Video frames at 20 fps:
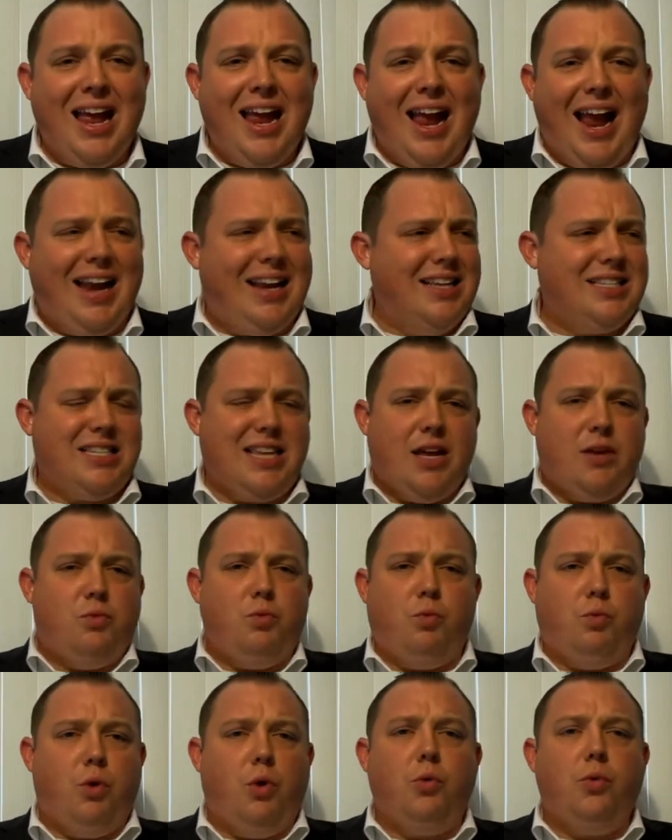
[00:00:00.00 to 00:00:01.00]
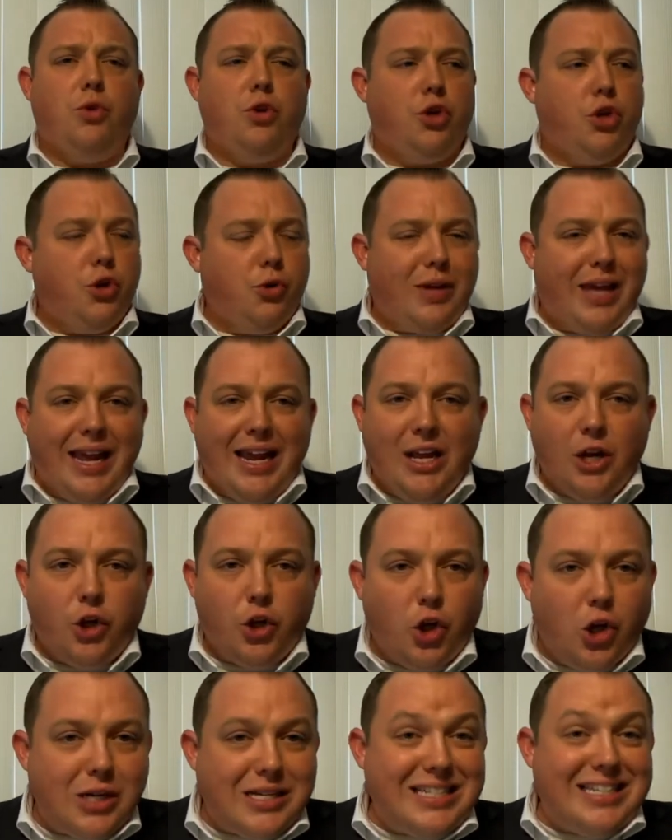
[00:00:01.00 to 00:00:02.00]
And it said, well, you can't
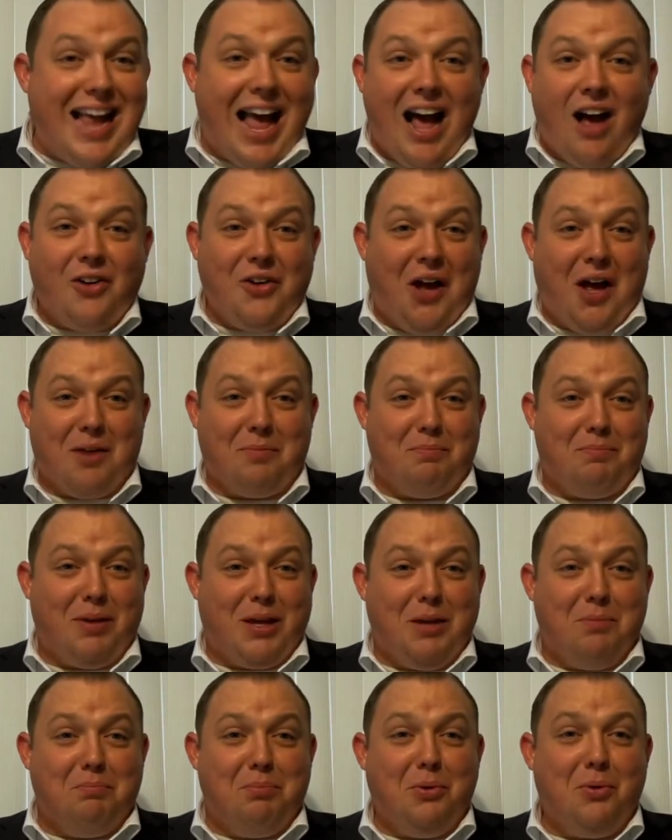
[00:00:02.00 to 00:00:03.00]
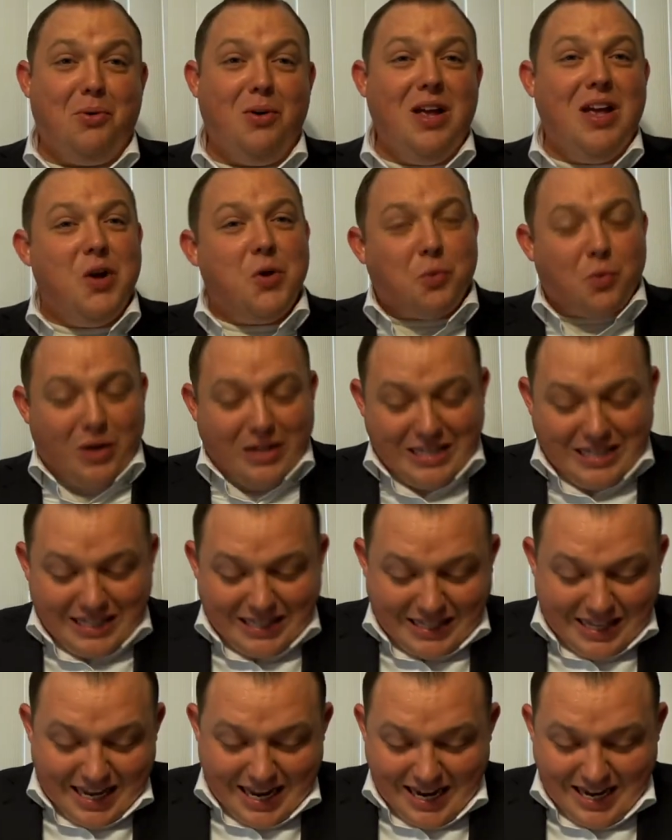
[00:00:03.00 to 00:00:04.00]
look down on people,
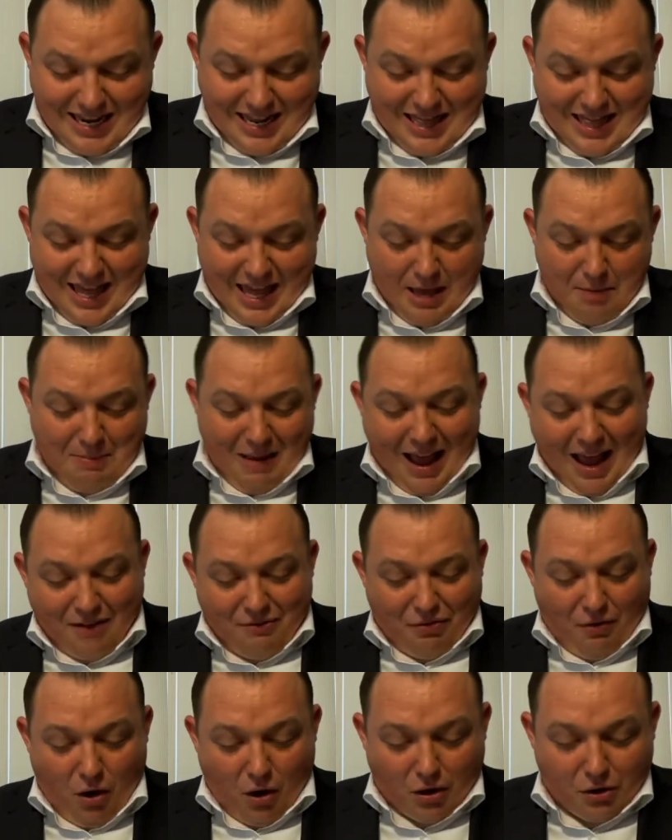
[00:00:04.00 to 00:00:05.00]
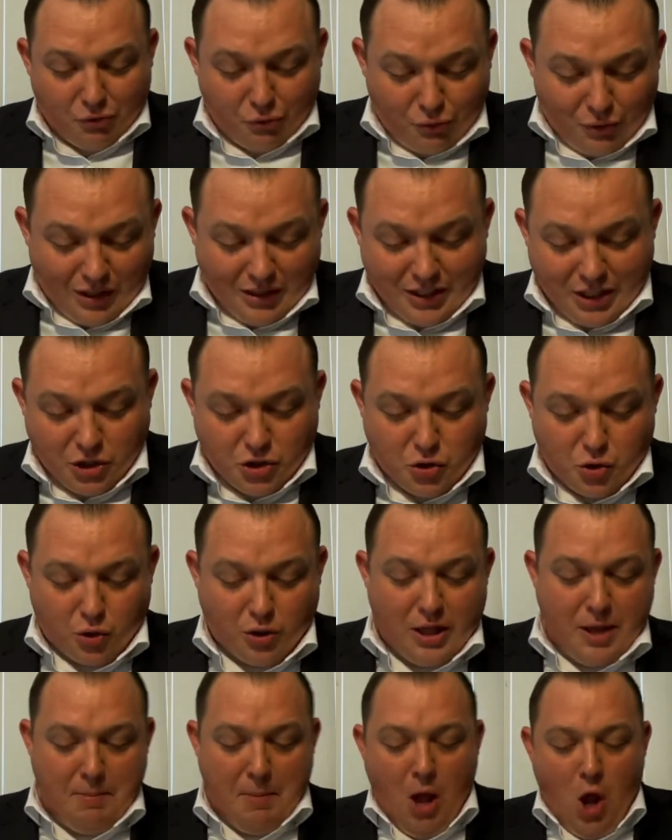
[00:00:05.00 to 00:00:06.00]
resent them, have hard feelings
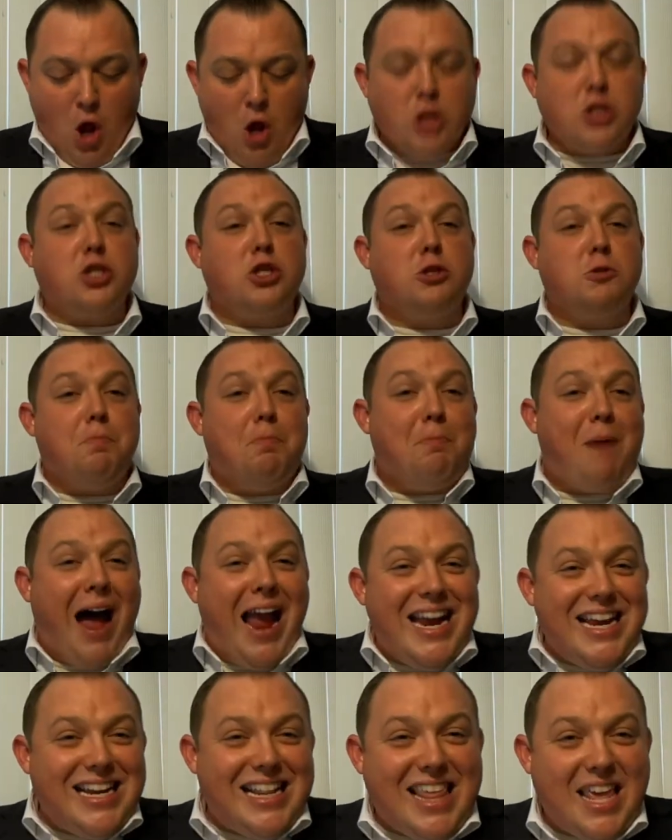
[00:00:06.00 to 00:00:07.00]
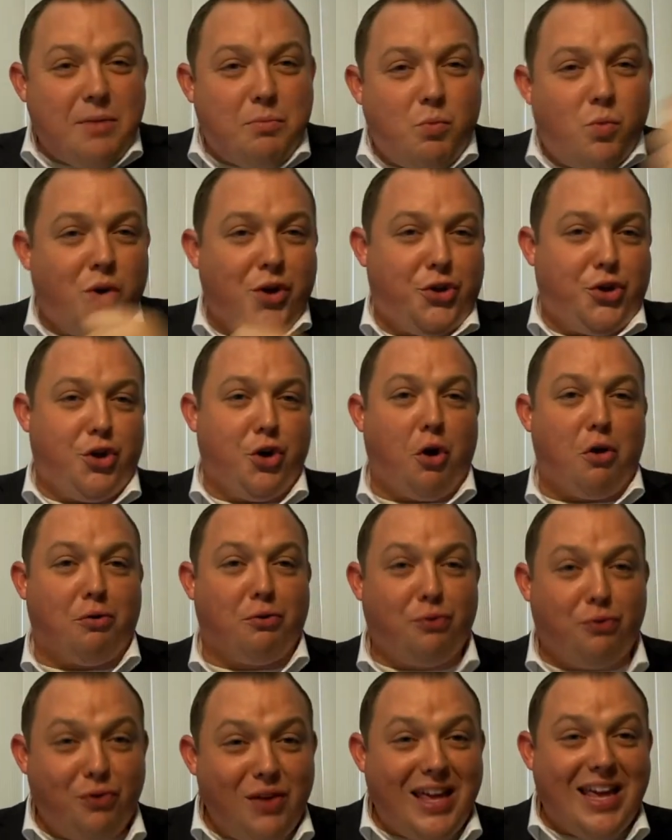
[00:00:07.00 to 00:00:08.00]
toward them, smite them with your
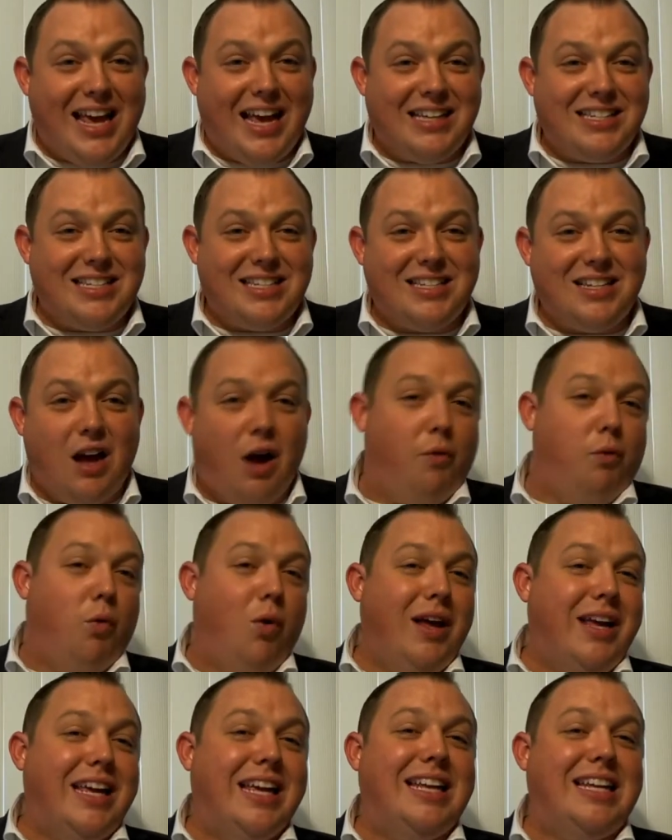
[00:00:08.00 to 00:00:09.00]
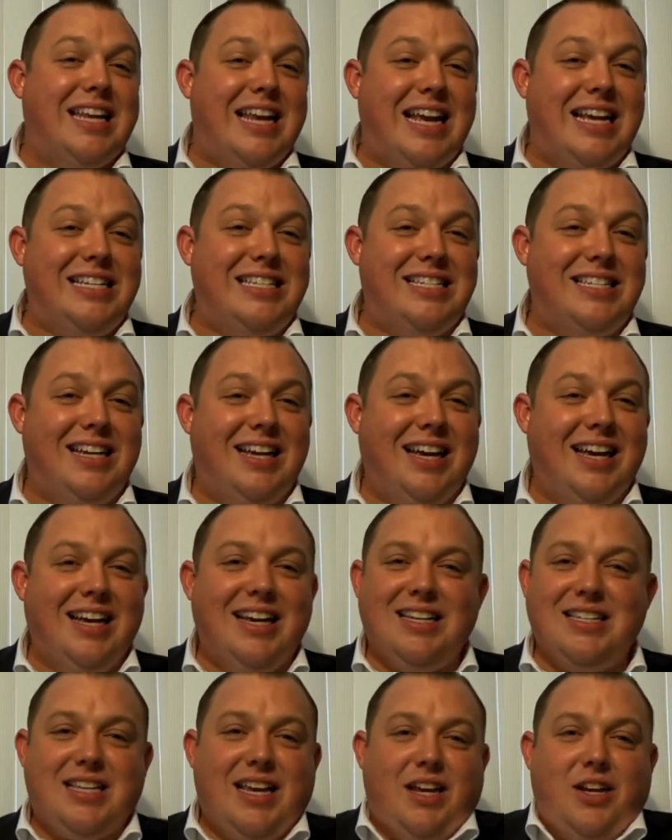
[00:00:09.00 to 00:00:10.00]
fist of wickedness,
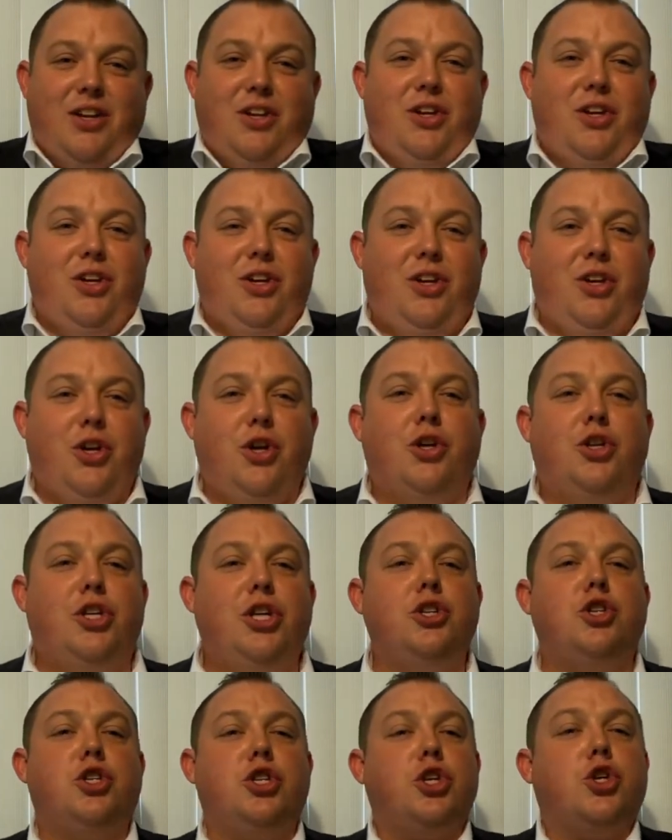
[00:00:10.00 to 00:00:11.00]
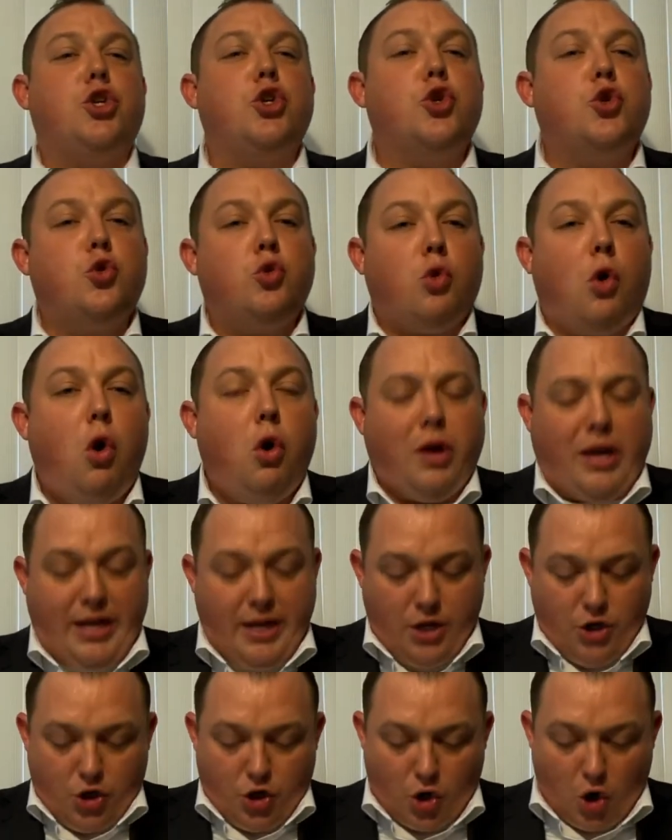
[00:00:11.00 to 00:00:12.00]
saying you're just
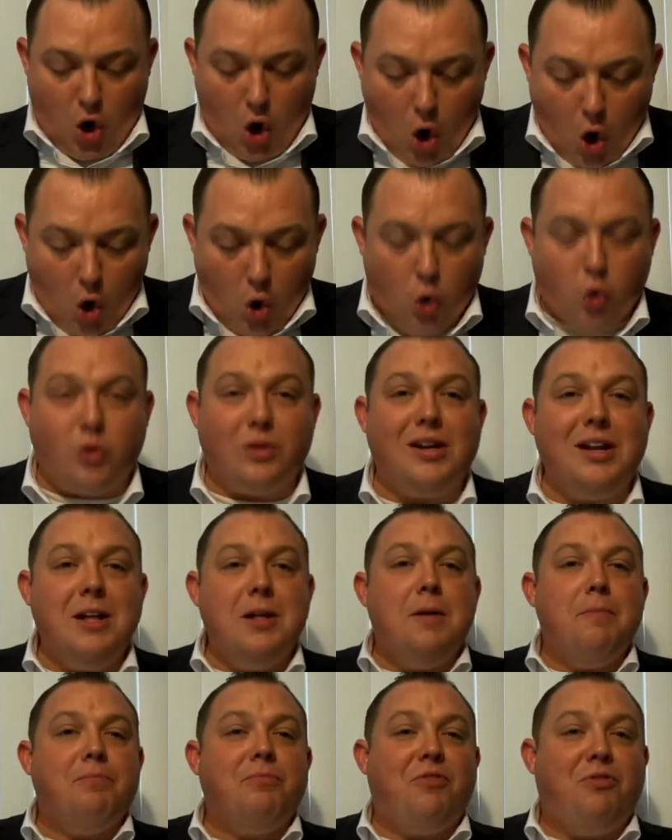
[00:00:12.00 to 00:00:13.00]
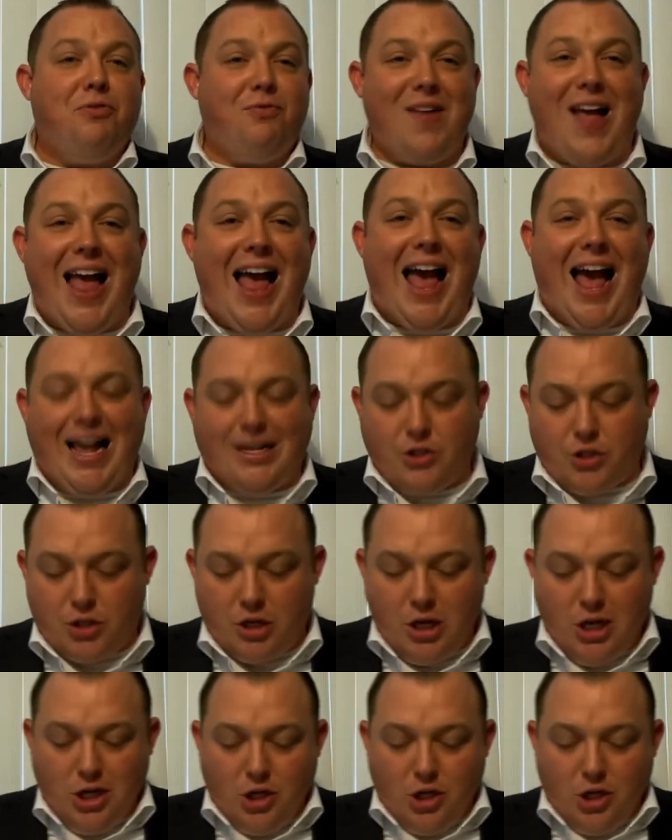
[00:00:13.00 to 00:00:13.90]
destroying your own fast.